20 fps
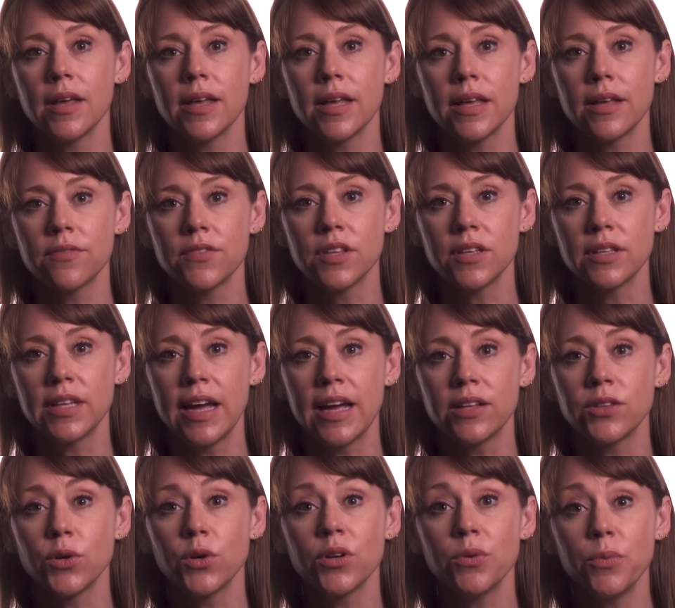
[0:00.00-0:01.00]
If the
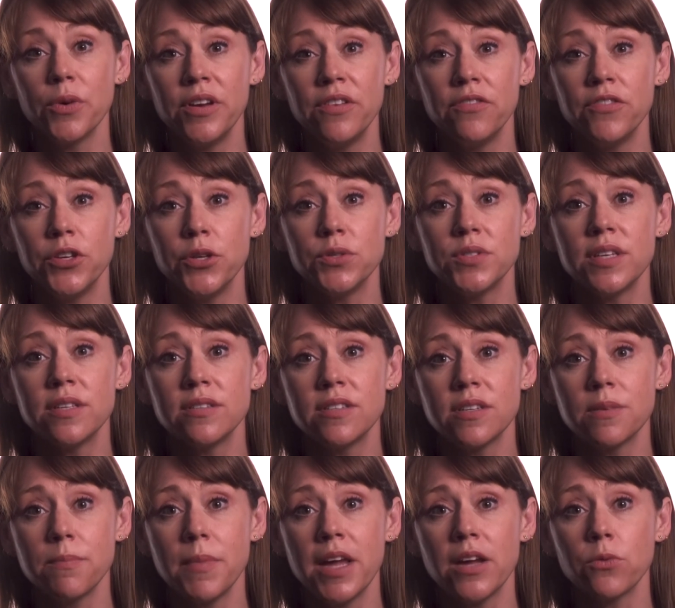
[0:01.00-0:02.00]
landlord refuses
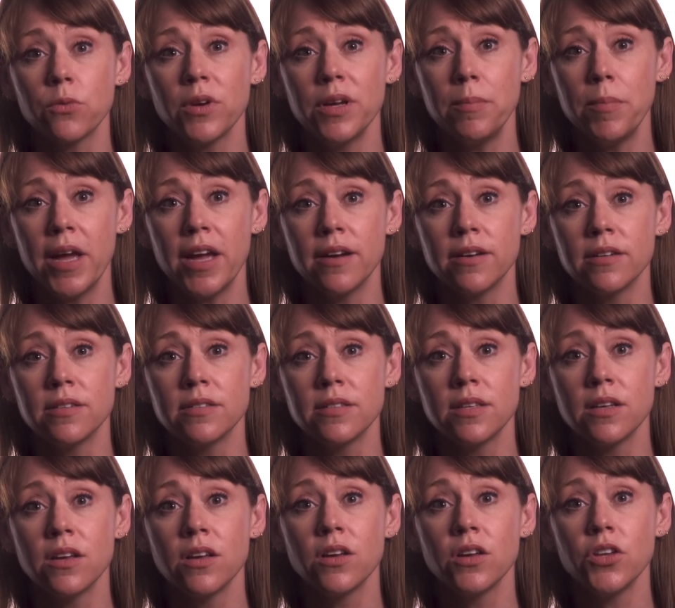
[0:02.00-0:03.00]
to make repairs,
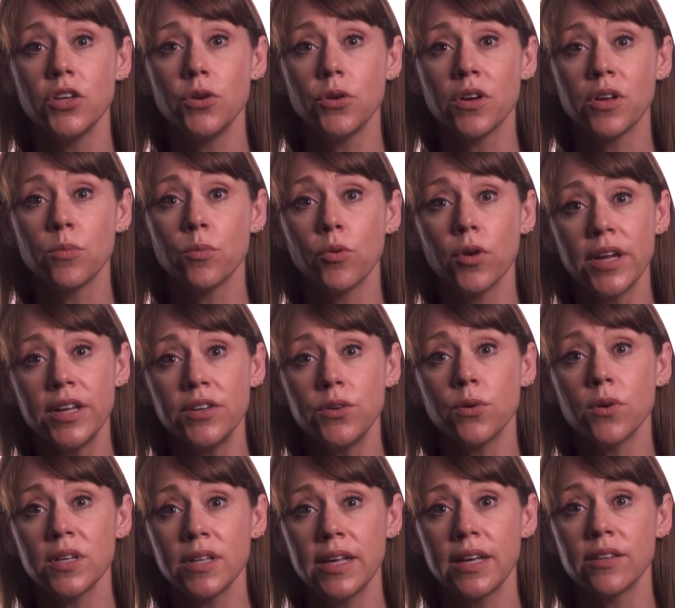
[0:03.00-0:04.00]
you can bring
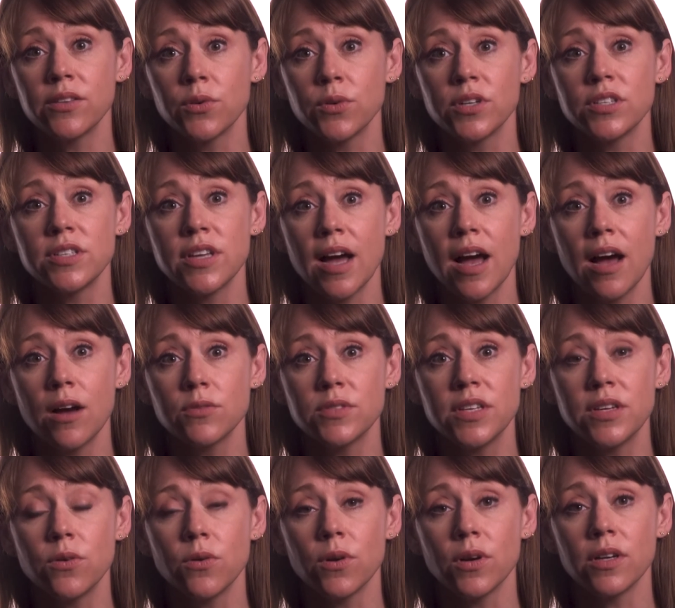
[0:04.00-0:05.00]
your landlord to
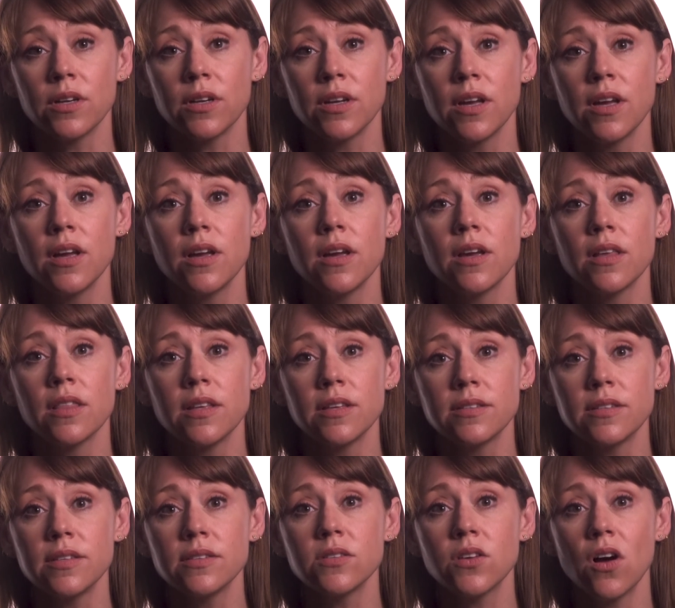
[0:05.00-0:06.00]
housing court.
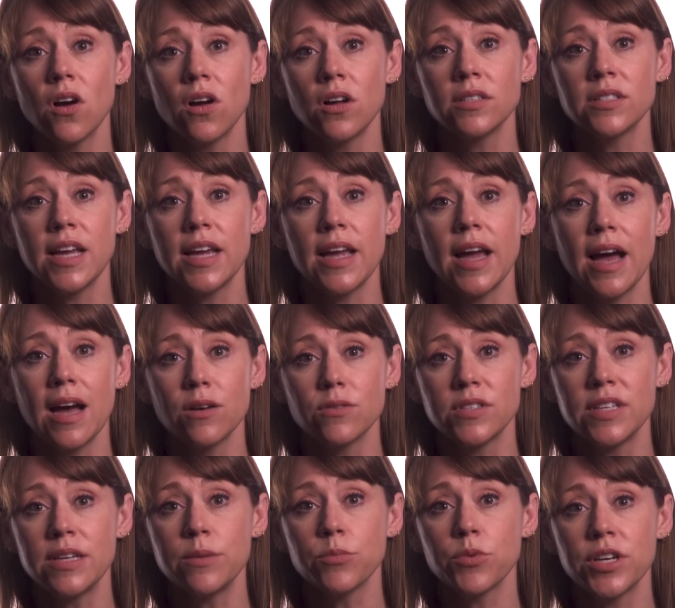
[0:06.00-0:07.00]
This is called a
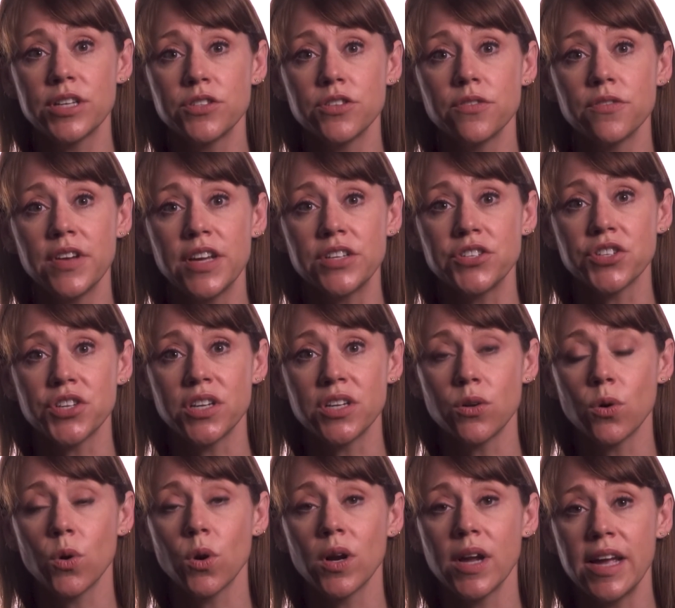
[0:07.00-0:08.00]
housing preservation
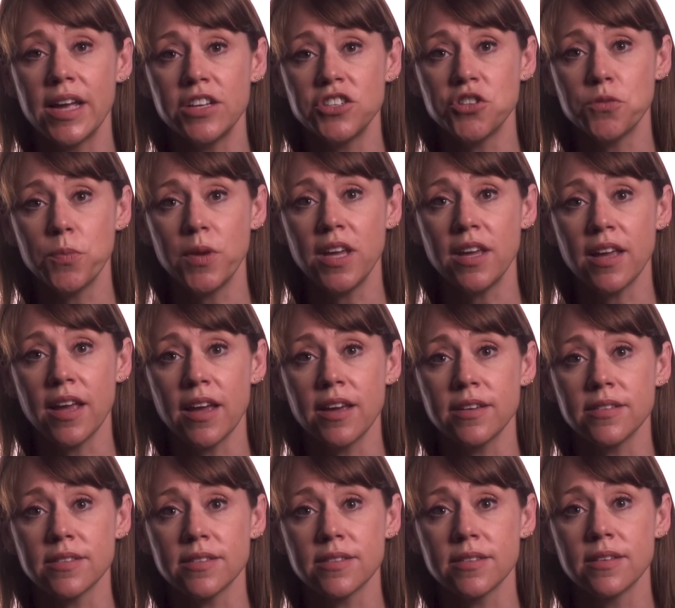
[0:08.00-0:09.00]
or HP
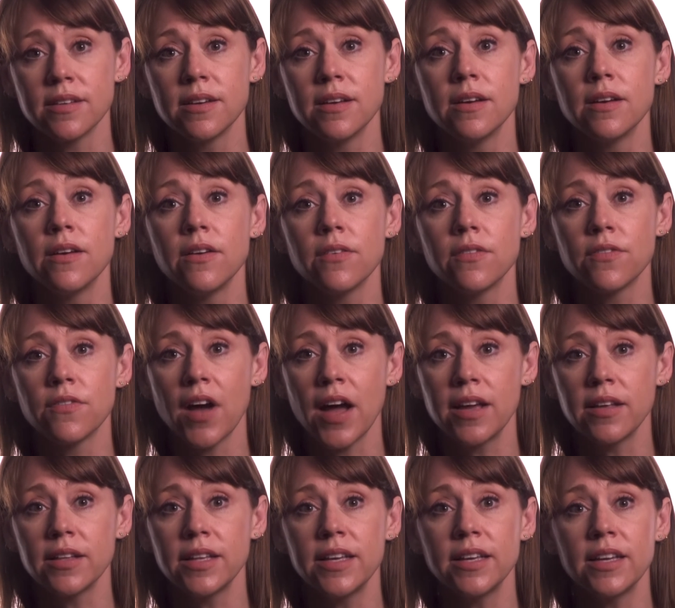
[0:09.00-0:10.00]
case.
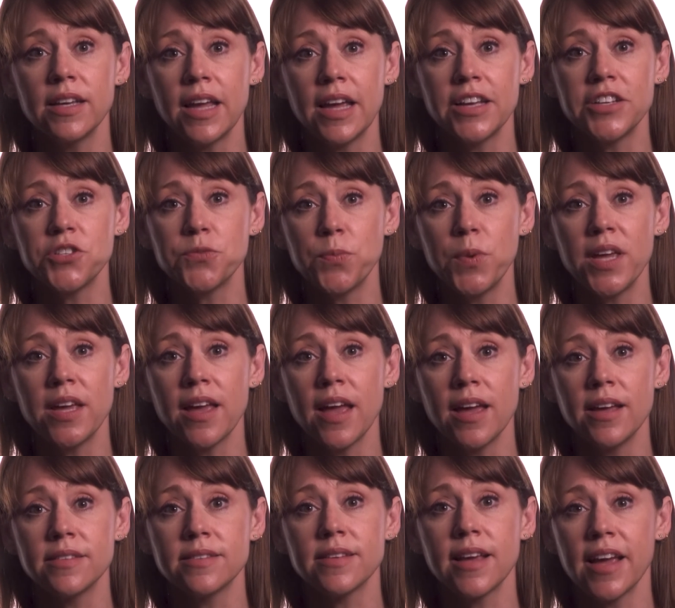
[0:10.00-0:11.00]
Filing an HP
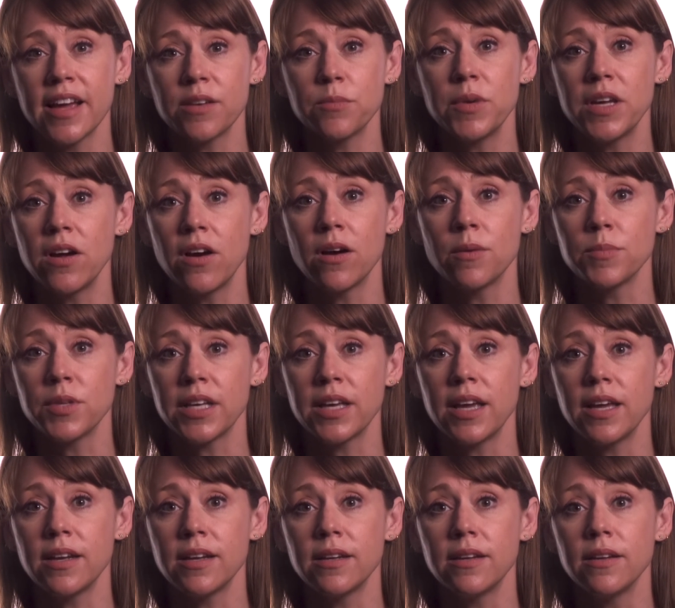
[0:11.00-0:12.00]
case can be
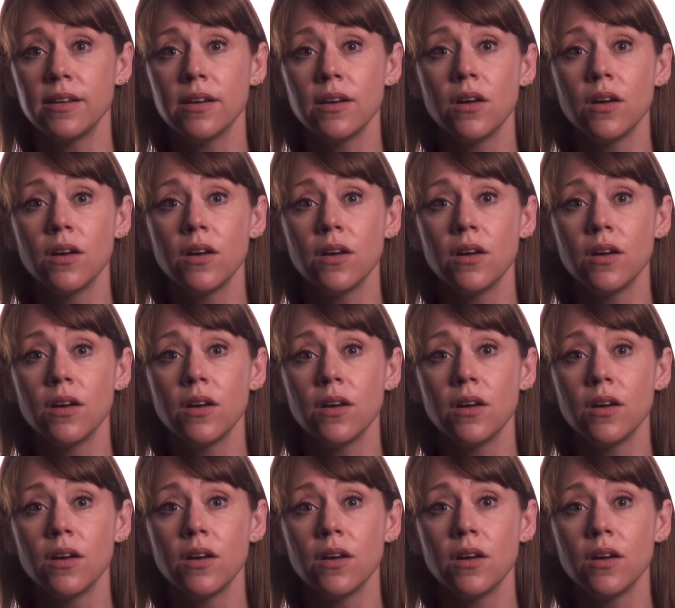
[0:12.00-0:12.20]
complicated.